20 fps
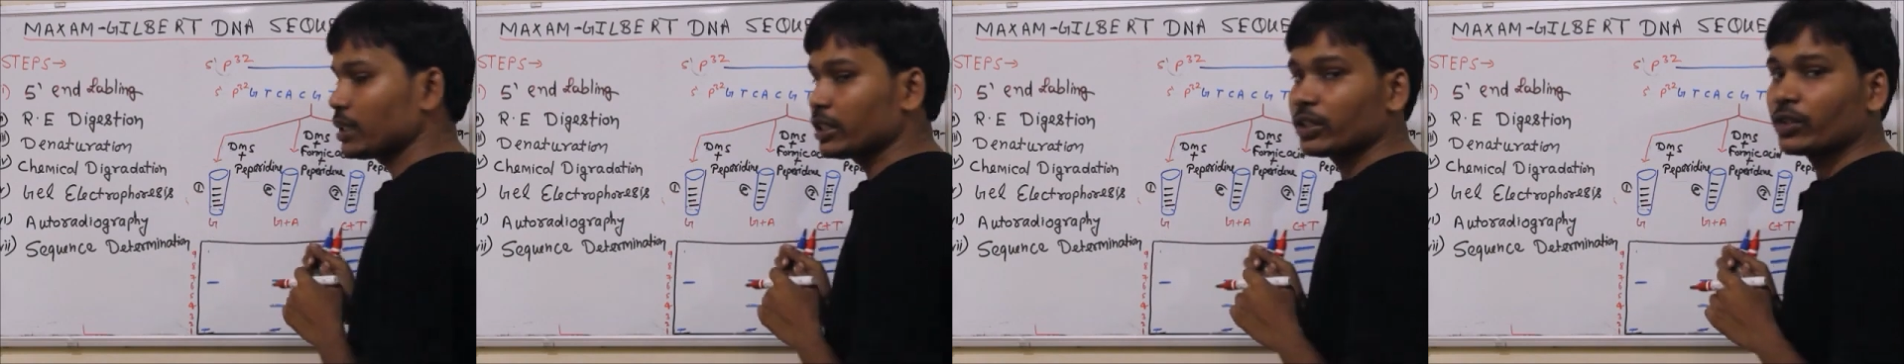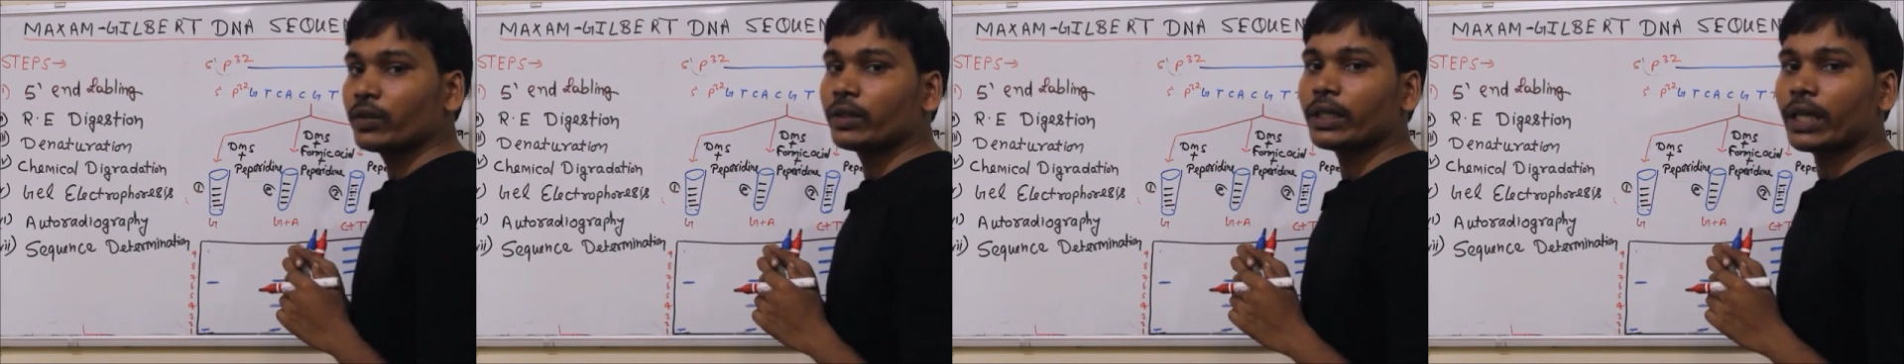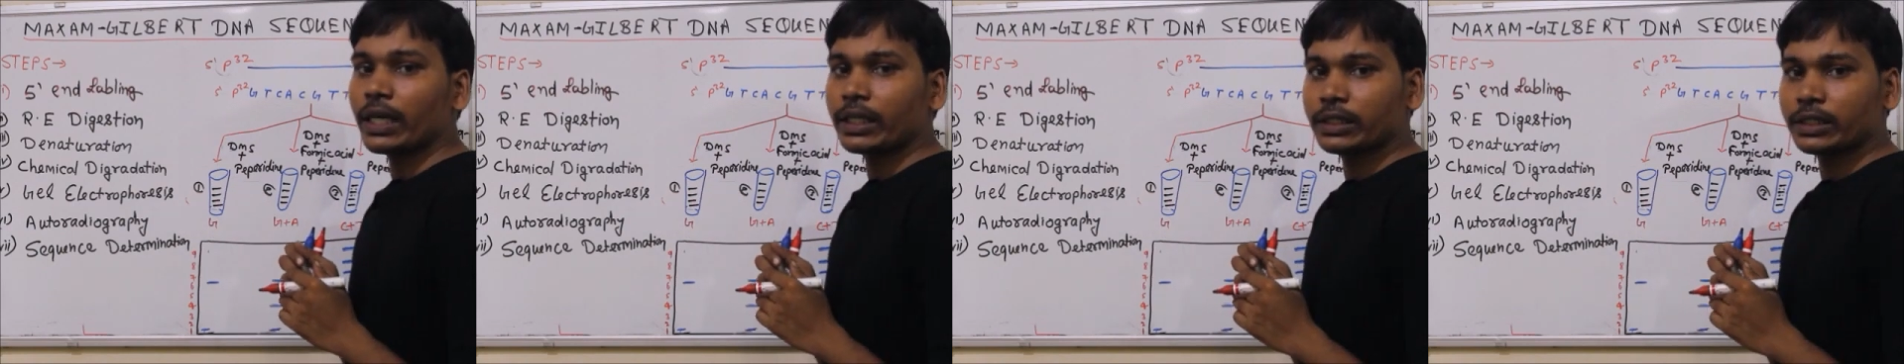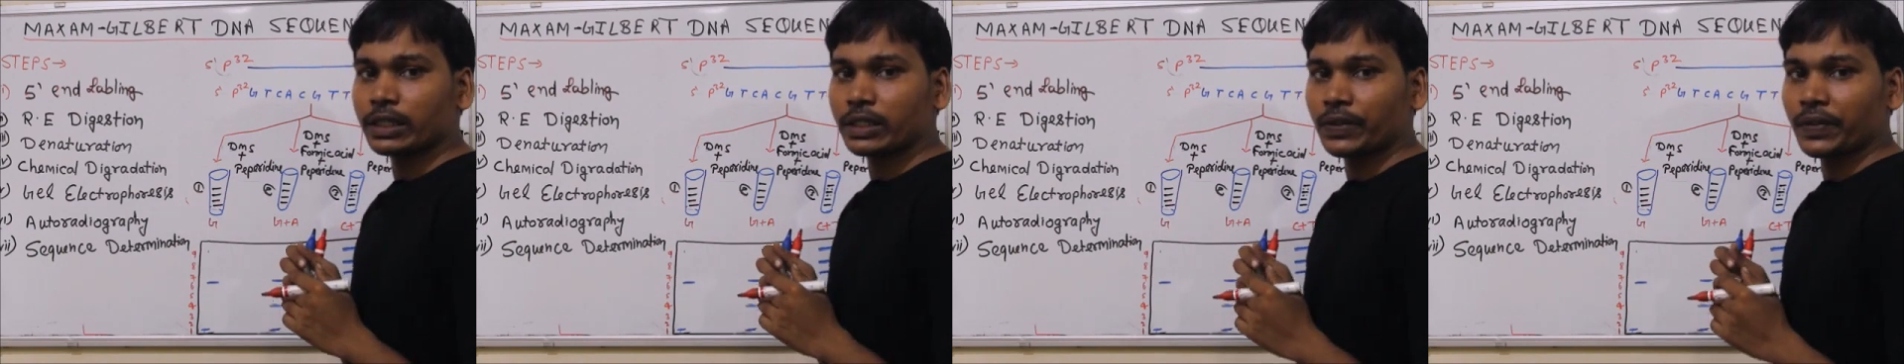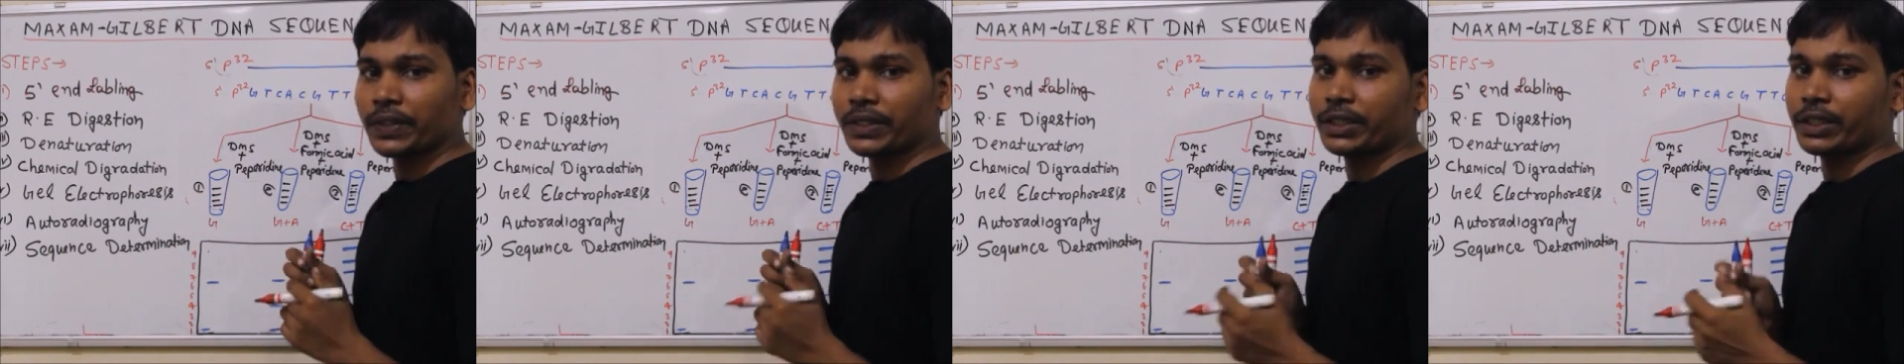nucleotide
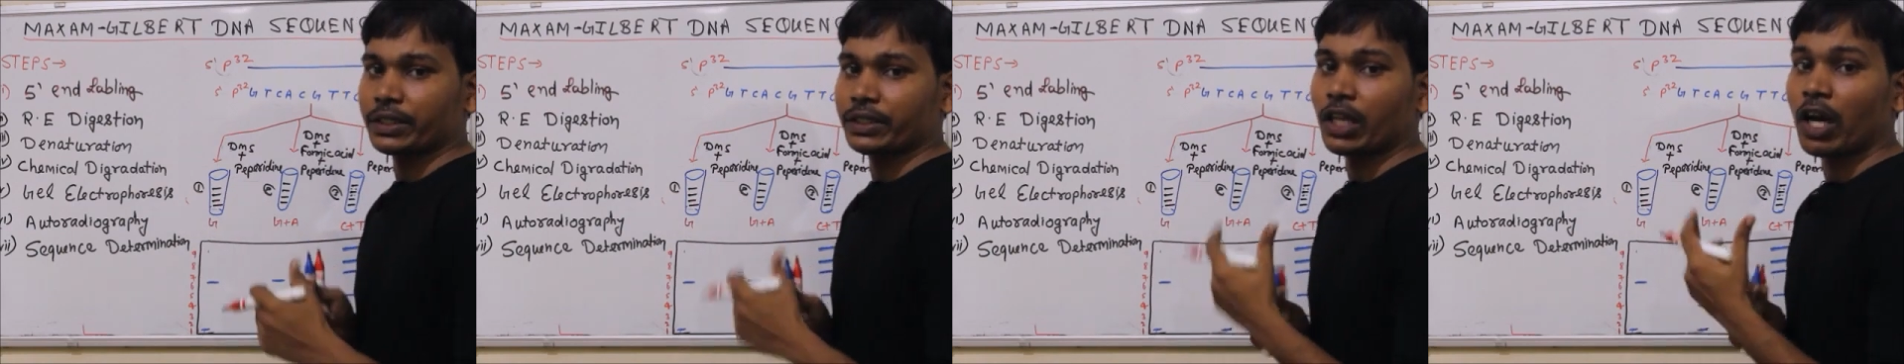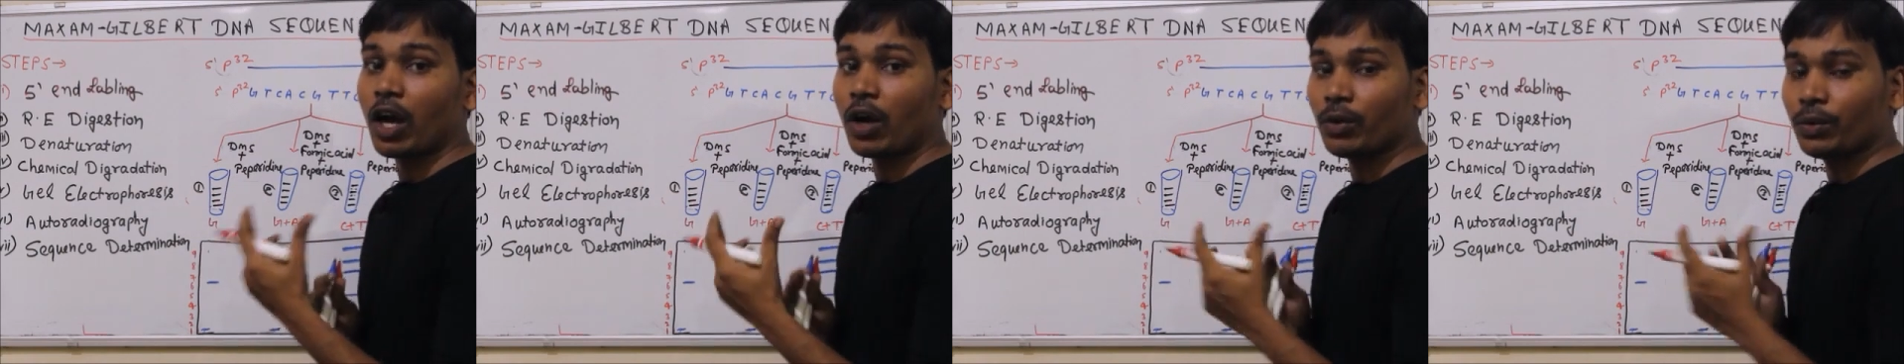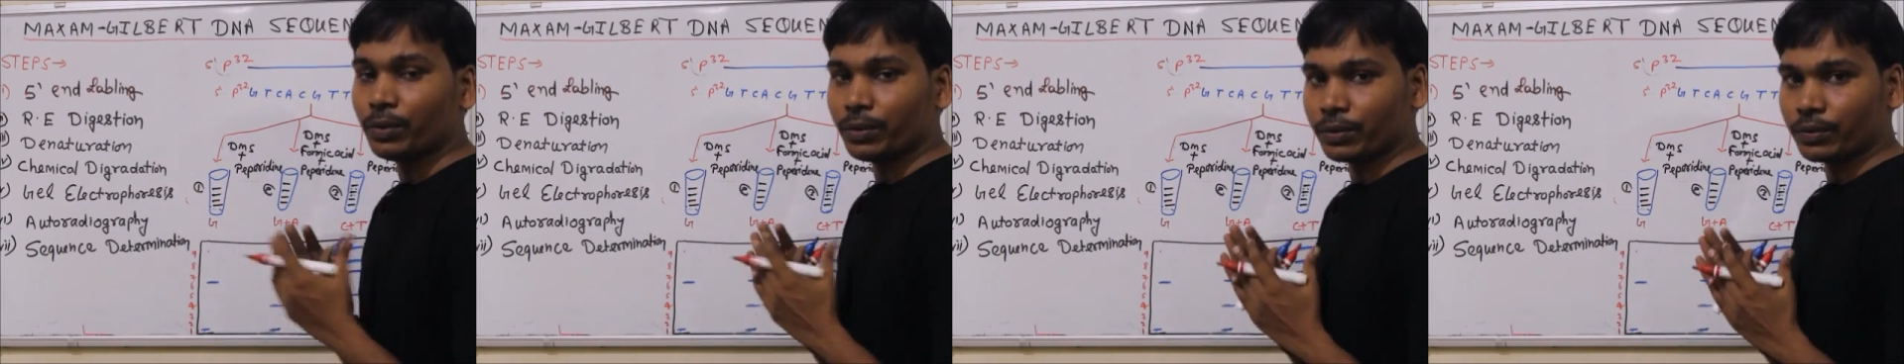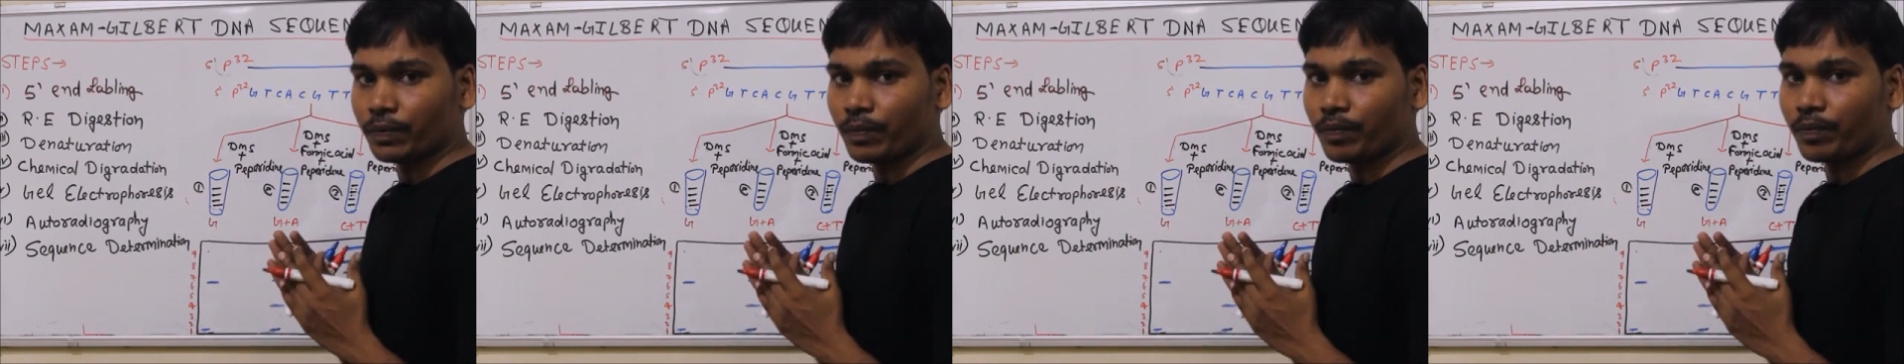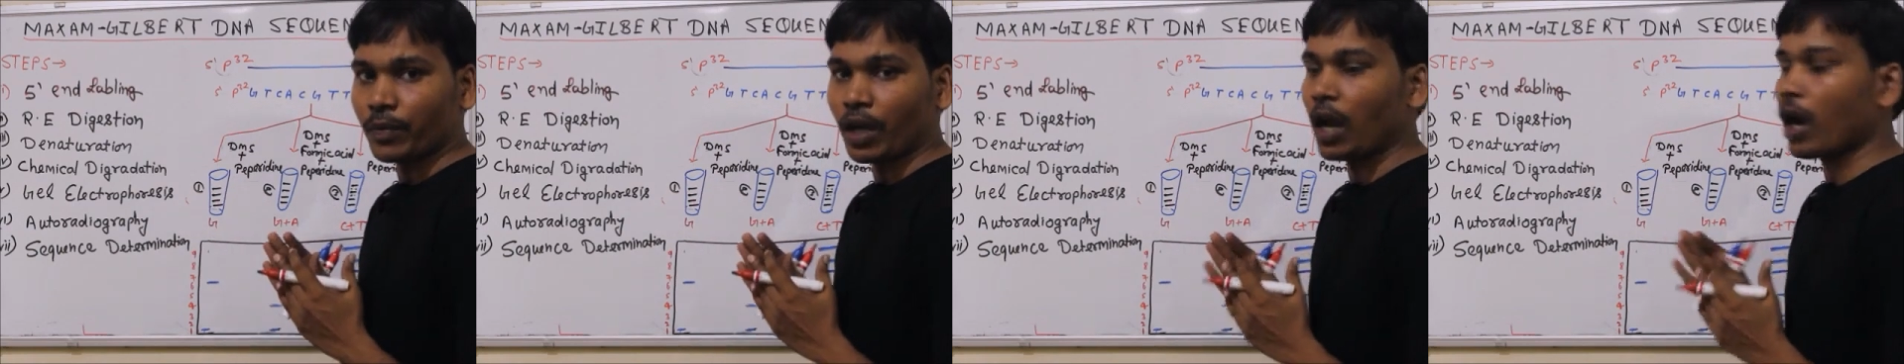sequences. How?
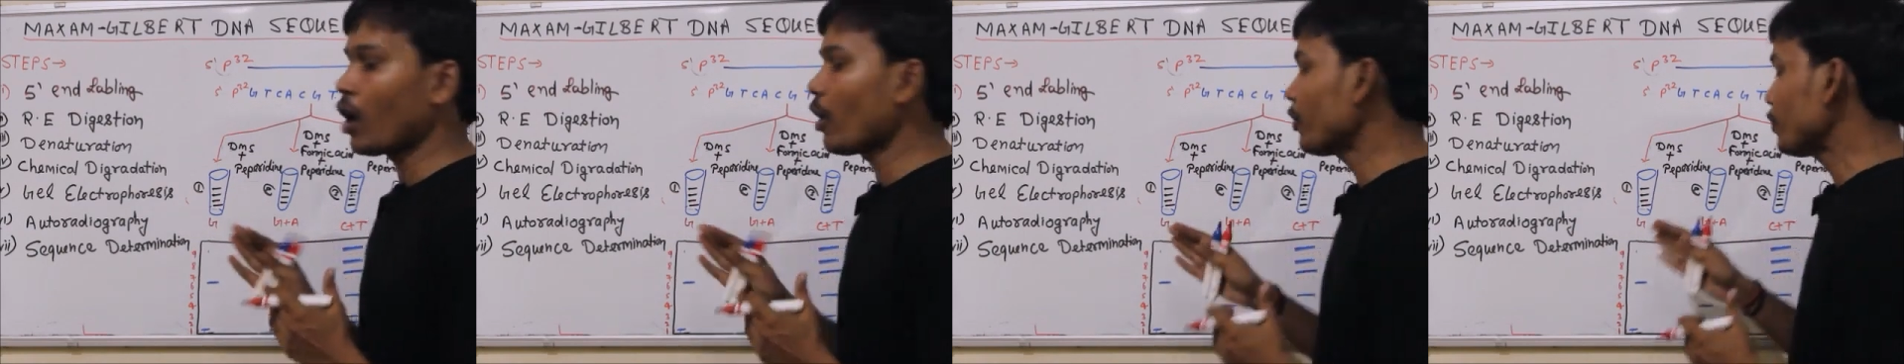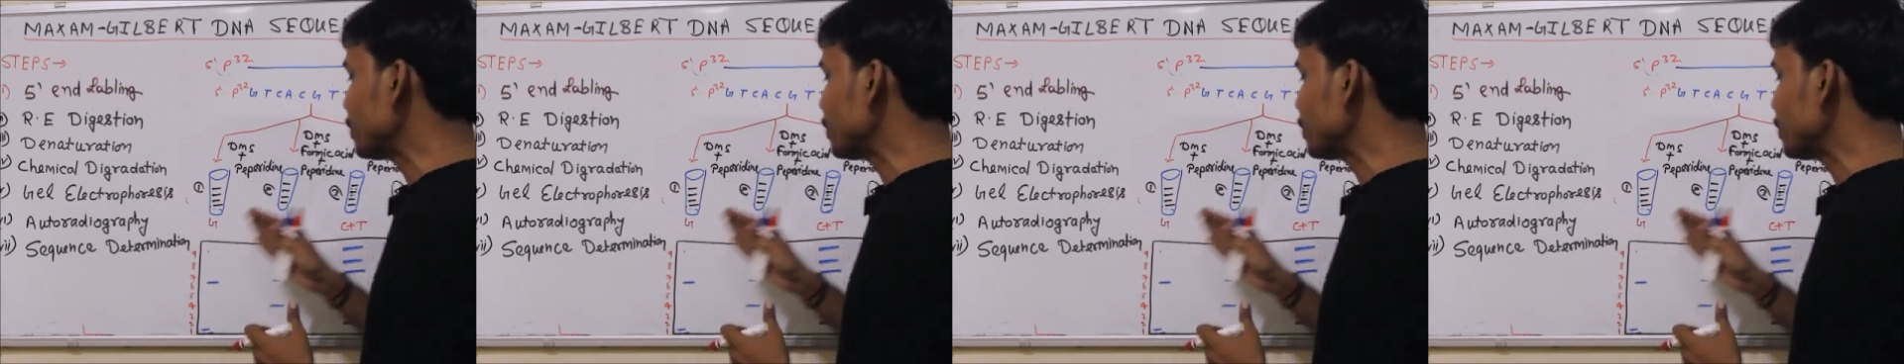How